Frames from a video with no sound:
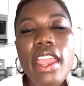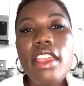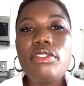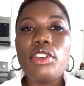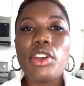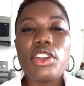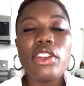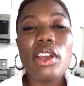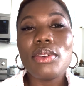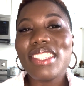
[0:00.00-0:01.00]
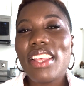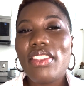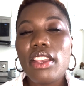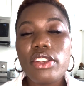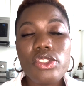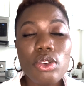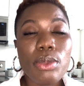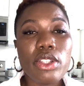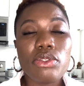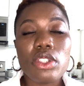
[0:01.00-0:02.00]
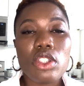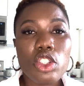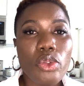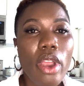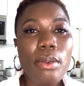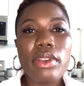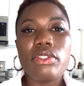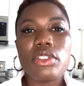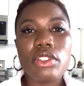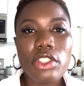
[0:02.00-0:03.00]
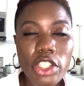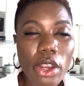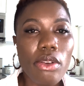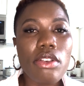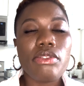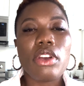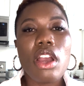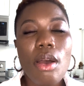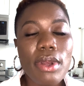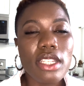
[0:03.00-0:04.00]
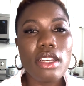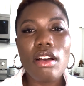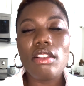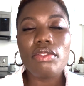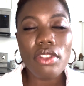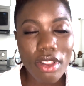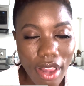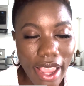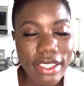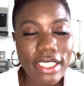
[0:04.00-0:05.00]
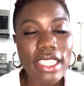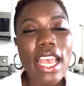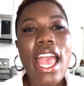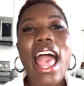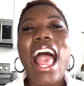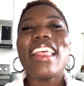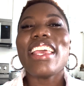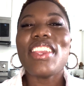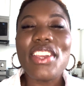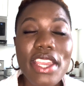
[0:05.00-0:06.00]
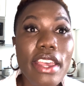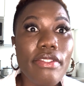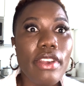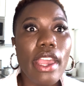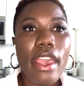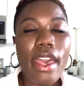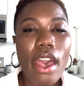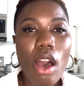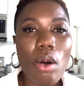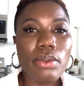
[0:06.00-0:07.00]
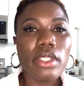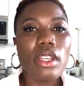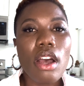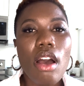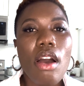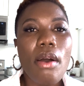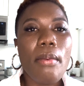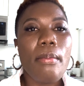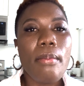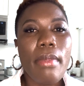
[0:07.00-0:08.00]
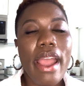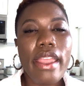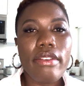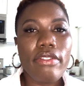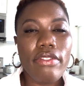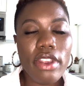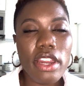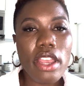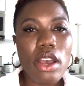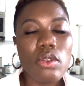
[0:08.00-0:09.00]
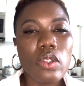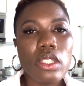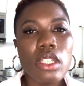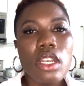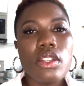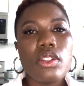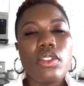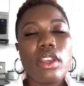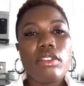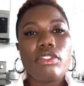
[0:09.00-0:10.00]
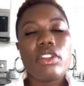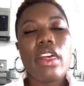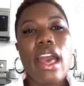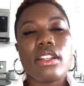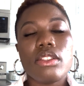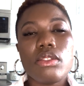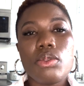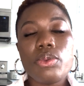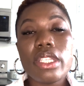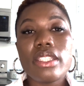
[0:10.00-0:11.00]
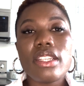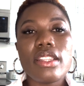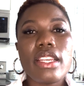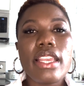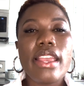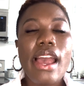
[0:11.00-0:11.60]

If you are new, I want to say thank you so much for subscribing, for sharing, for commenting. All of the likes that you give, it helps my videos, so thank you for that. So recently